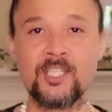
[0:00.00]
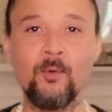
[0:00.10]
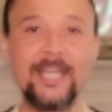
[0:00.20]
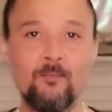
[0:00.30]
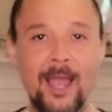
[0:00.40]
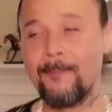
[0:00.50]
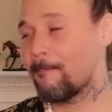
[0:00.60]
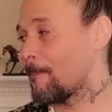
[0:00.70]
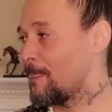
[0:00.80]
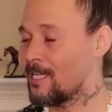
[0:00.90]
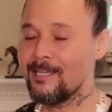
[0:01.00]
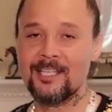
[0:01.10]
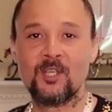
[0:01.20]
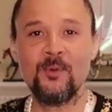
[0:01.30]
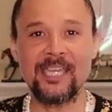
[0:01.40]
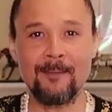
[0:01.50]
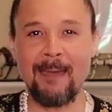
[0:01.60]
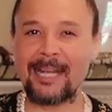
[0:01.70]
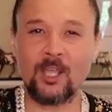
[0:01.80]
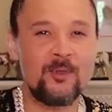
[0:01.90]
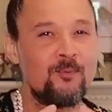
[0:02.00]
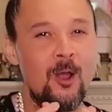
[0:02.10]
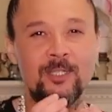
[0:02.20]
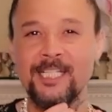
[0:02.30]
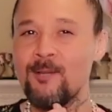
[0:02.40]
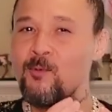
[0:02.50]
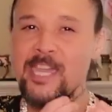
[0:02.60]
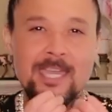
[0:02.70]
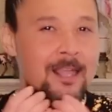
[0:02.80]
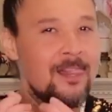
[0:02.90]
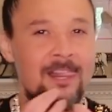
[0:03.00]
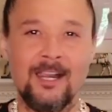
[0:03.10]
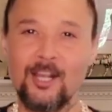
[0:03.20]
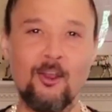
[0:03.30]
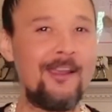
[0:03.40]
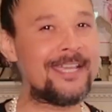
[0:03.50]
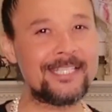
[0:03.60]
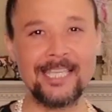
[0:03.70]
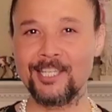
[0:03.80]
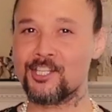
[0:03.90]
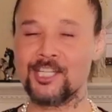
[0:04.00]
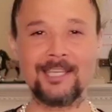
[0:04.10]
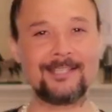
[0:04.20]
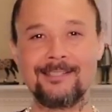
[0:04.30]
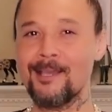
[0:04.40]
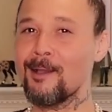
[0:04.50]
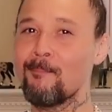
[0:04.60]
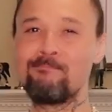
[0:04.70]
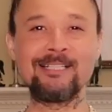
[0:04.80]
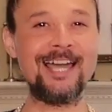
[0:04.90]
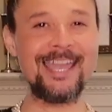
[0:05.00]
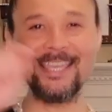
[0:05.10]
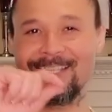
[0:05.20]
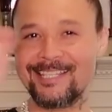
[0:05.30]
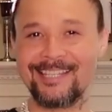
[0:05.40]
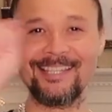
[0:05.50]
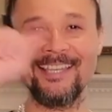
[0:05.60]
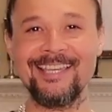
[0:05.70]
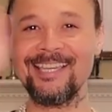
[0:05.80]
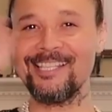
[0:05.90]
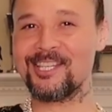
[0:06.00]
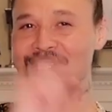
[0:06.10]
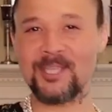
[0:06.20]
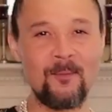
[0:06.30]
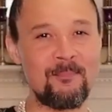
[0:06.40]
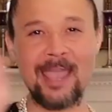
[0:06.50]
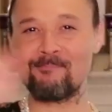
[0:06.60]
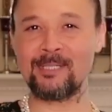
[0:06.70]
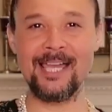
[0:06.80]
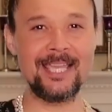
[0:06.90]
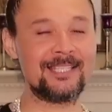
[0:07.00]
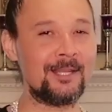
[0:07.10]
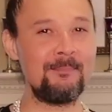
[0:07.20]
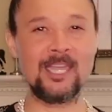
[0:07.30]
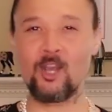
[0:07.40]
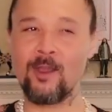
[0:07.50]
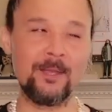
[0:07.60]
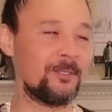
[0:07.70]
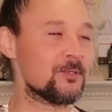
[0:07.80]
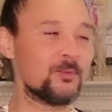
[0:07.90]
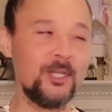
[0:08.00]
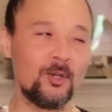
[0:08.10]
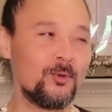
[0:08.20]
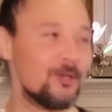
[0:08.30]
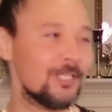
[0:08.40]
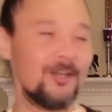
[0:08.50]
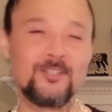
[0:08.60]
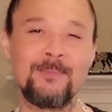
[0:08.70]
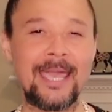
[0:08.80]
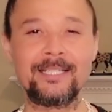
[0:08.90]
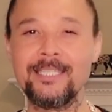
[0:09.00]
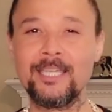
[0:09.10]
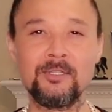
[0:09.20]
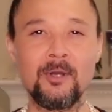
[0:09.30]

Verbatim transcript: So anyway, so we get back there, we rolling up weed. Krayzie is just blazing. He just sitting back blazing. And me and Craig, we was real, real close back then.